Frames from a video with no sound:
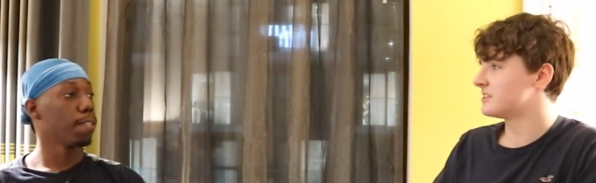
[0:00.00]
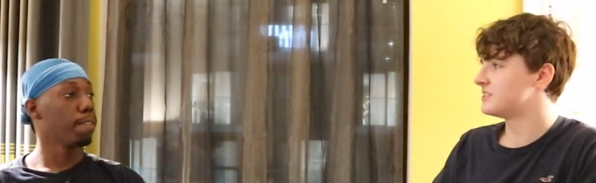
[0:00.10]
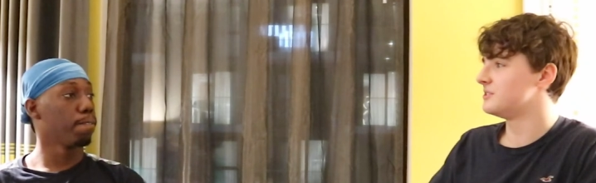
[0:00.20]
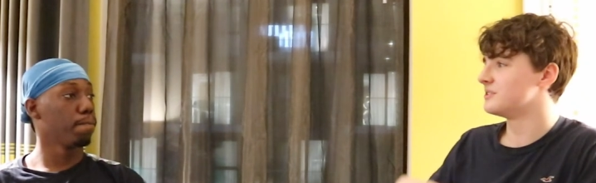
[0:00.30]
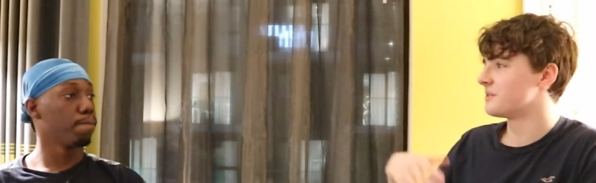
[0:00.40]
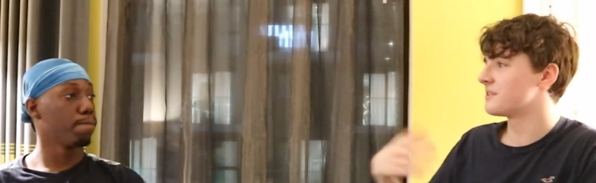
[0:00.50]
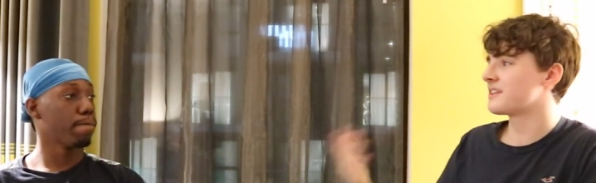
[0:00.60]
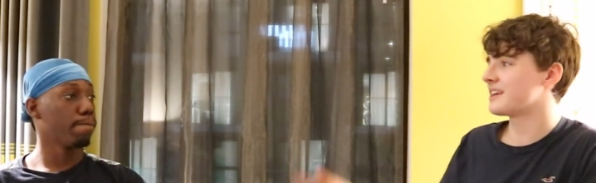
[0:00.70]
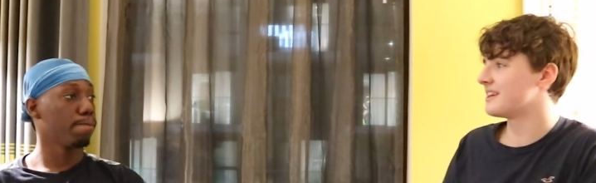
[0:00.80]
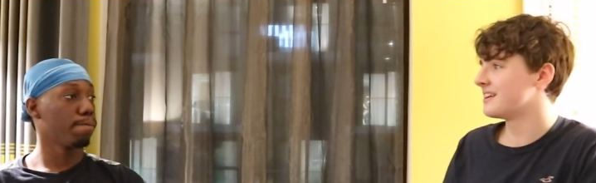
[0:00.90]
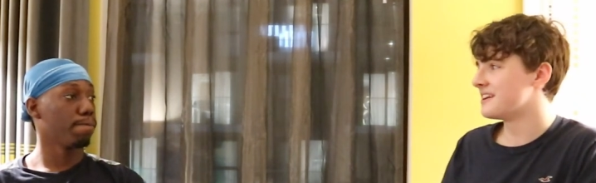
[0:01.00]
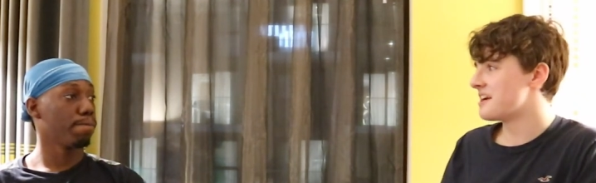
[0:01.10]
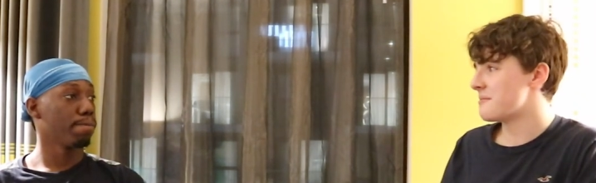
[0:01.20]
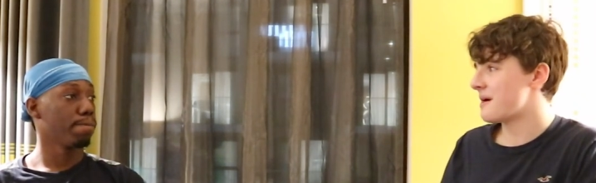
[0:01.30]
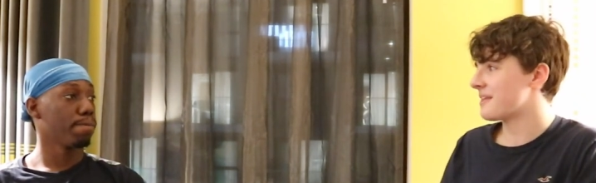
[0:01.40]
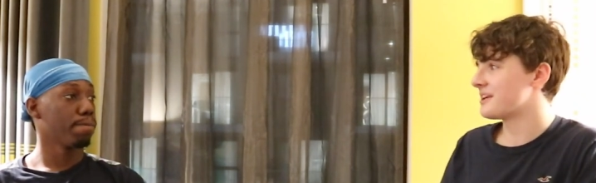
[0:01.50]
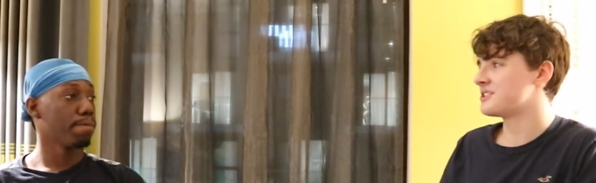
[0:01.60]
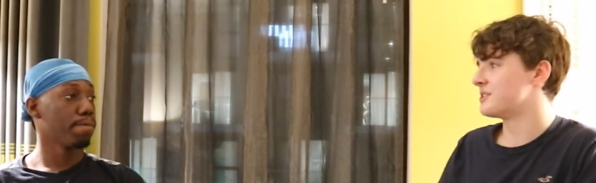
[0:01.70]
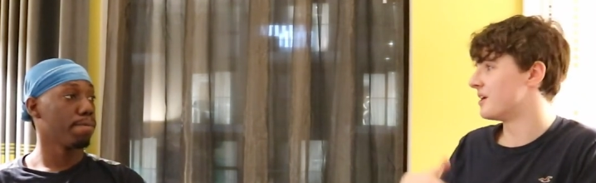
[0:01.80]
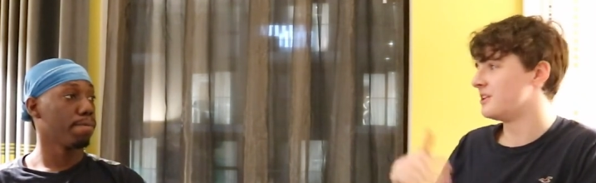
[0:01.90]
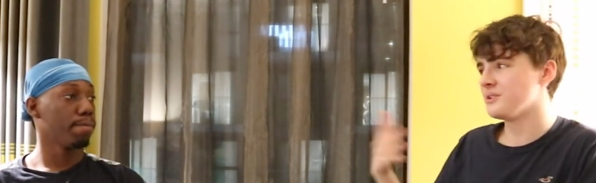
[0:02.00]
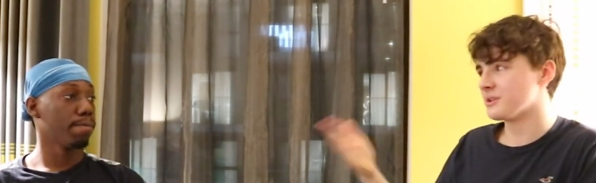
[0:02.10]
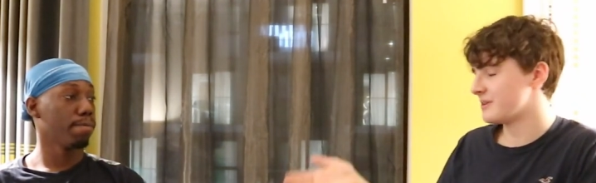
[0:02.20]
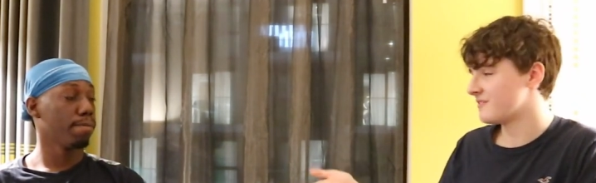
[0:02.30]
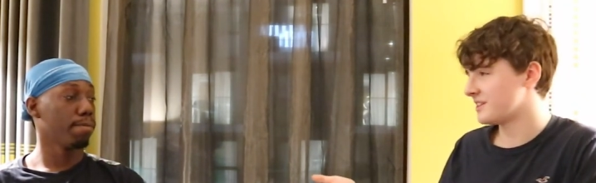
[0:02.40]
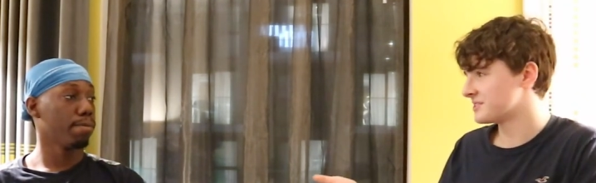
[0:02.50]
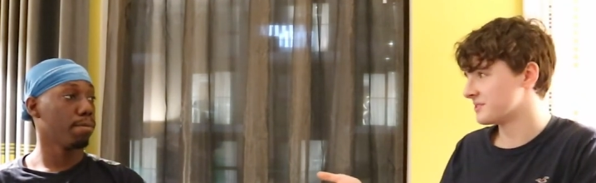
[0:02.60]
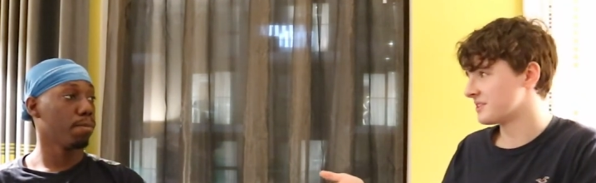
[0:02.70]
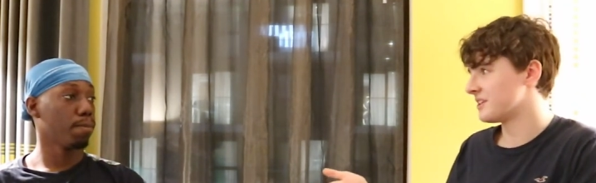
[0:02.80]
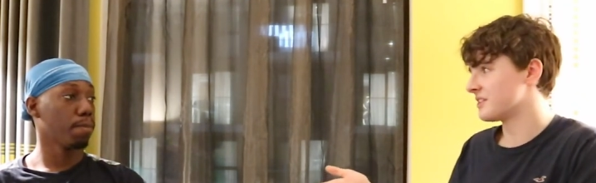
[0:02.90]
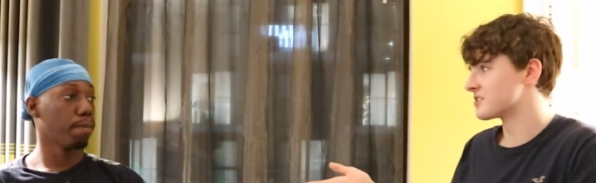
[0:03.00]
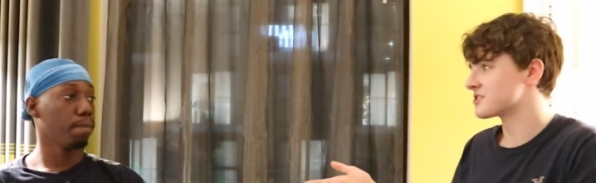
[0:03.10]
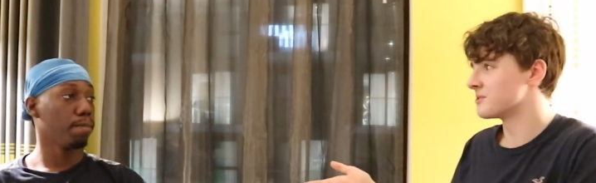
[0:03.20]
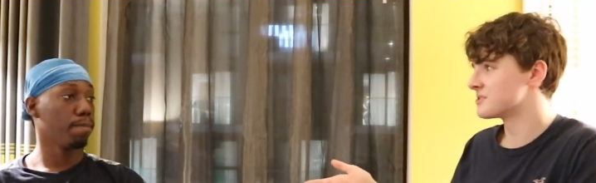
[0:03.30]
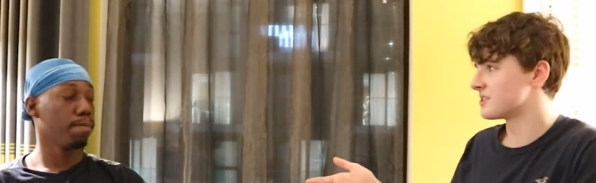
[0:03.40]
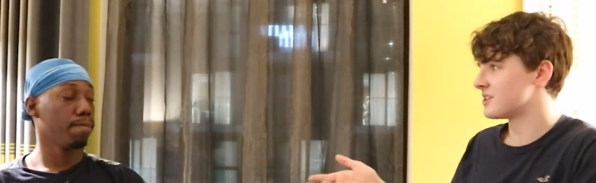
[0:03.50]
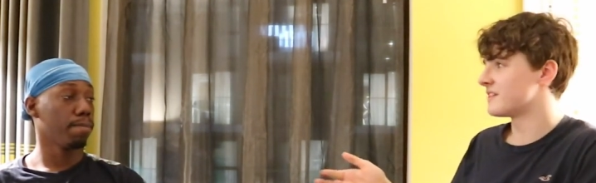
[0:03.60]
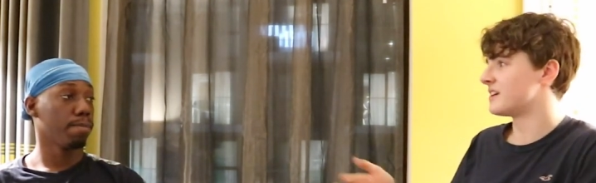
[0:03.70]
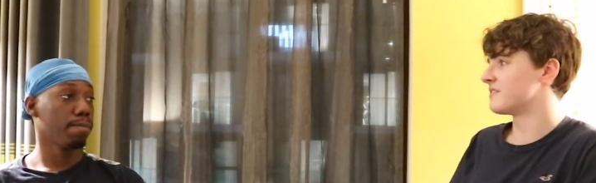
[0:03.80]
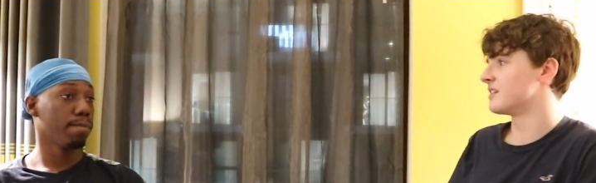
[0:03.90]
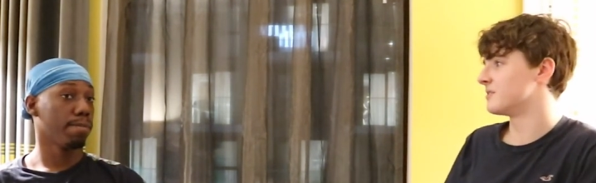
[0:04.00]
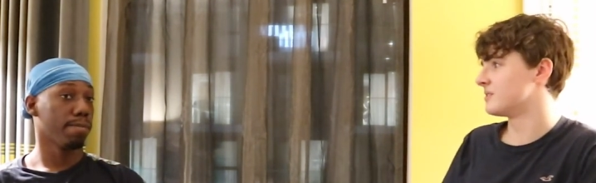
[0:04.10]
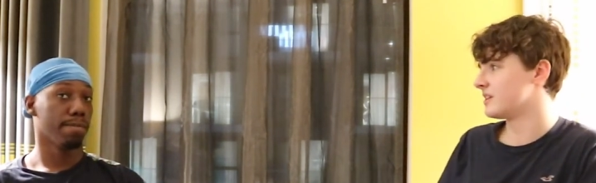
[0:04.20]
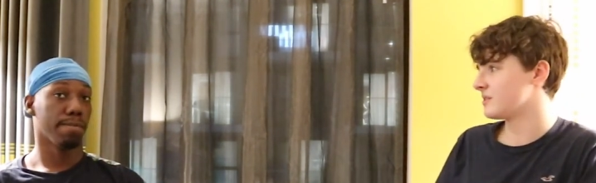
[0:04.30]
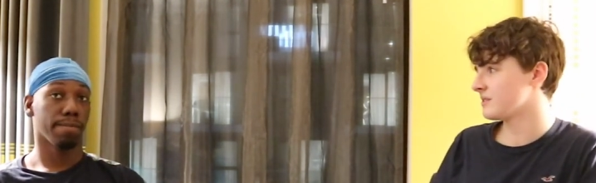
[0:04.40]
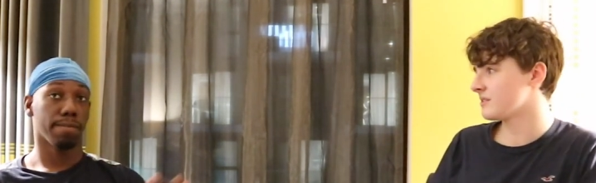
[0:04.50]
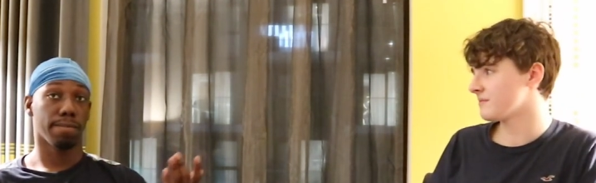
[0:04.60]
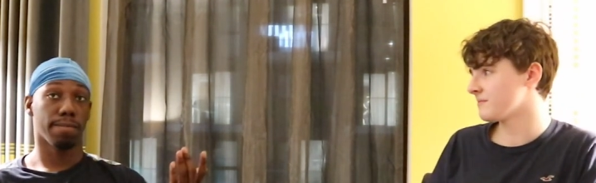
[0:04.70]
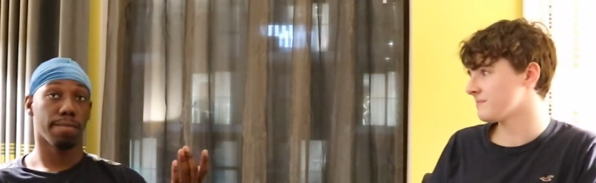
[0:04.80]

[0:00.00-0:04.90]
Speaker 1: Do you hmm. know anything about that? You, are you going to be fighting on another Showstar event if they do another one?